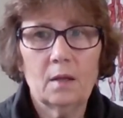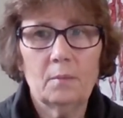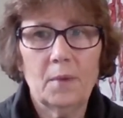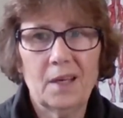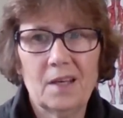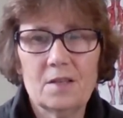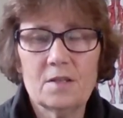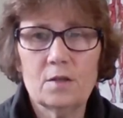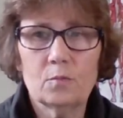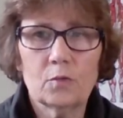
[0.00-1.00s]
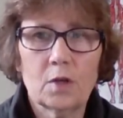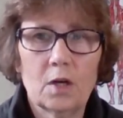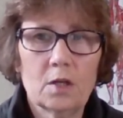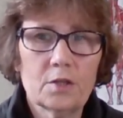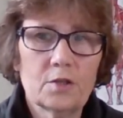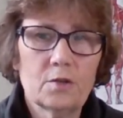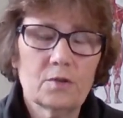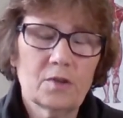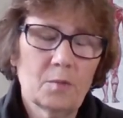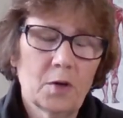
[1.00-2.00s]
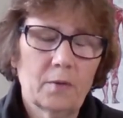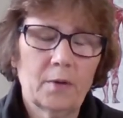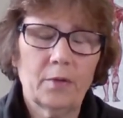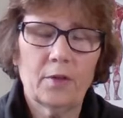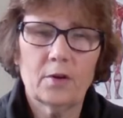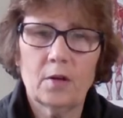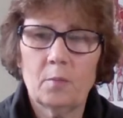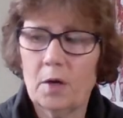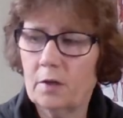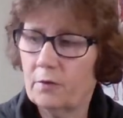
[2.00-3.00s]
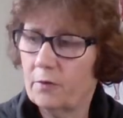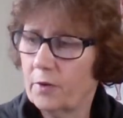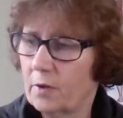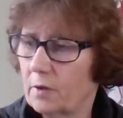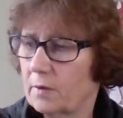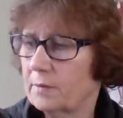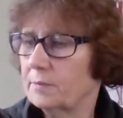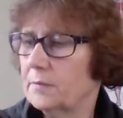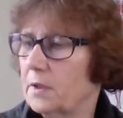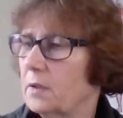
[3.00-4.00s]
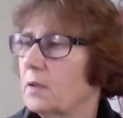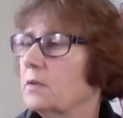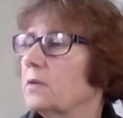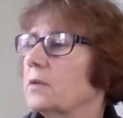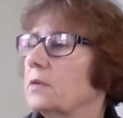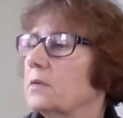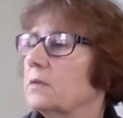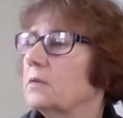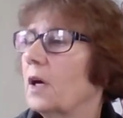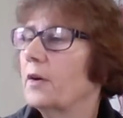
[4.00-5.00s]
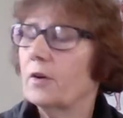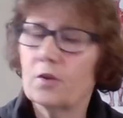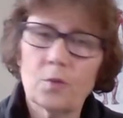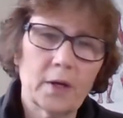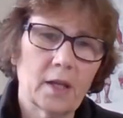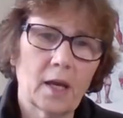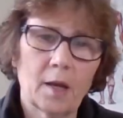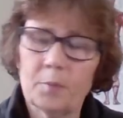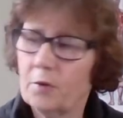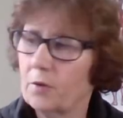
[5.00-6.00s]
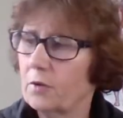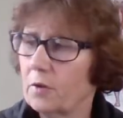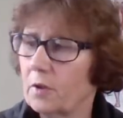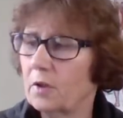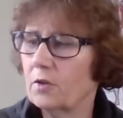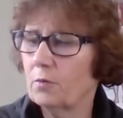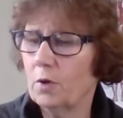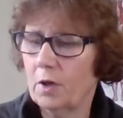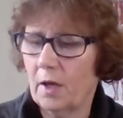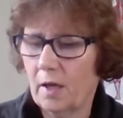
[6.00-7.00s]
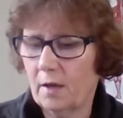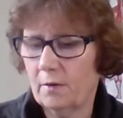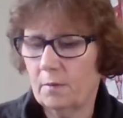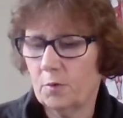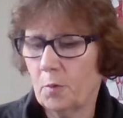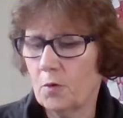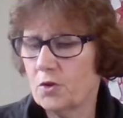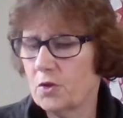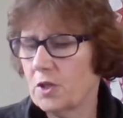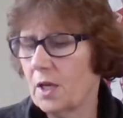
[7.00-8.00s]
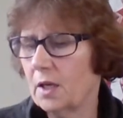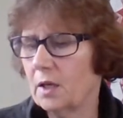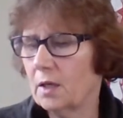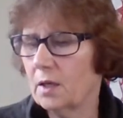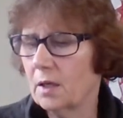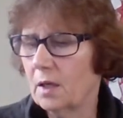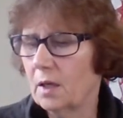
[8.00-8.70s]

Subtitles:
Magnesium costs you somewhere around $30 for, I don't know, 120 capsules. And this one I'm supposed to take